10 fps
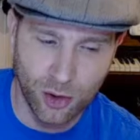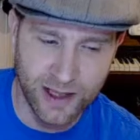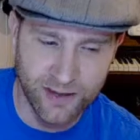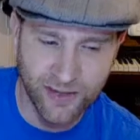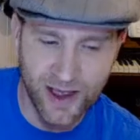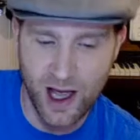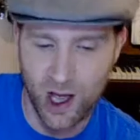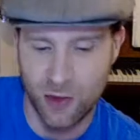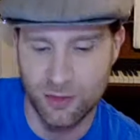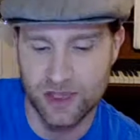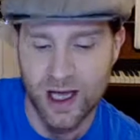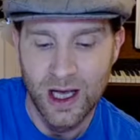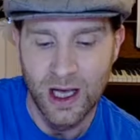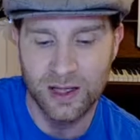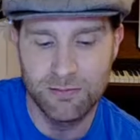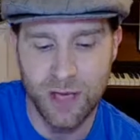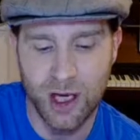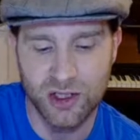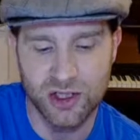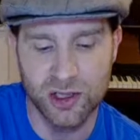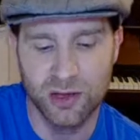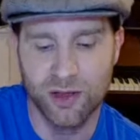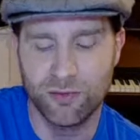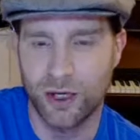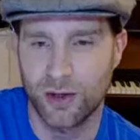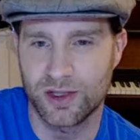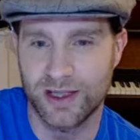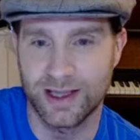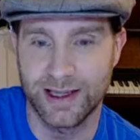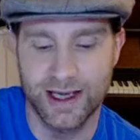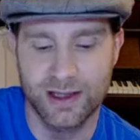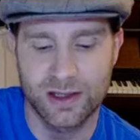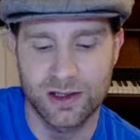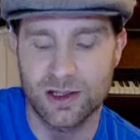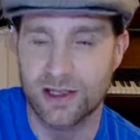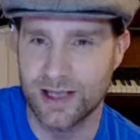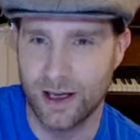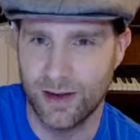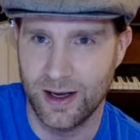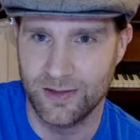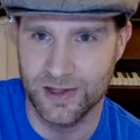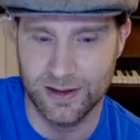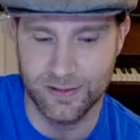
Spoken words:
left their homes and marched along the roads that led to Southampton.